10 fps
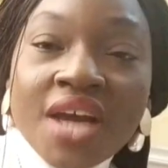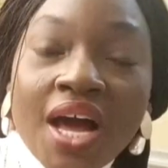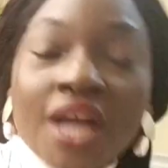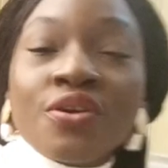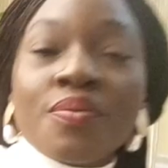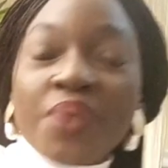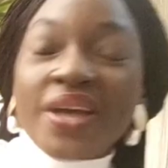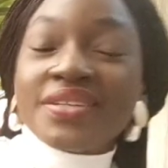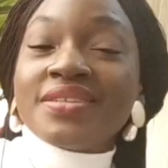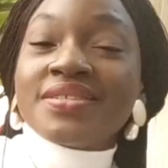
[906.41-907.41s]
and your
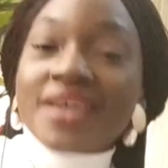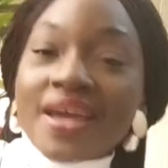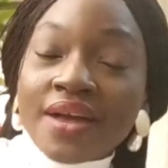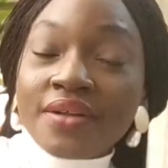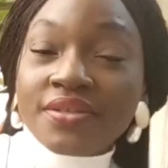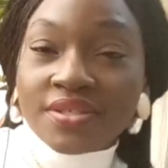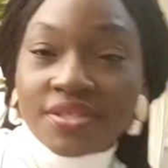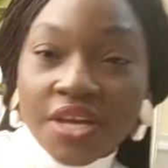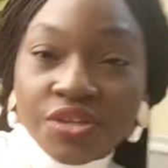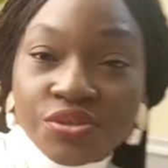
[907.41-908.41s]
present health
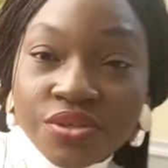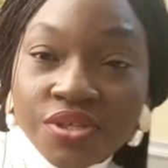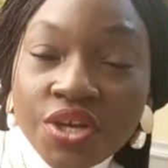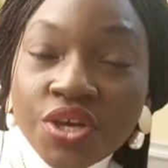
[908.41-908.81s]
status.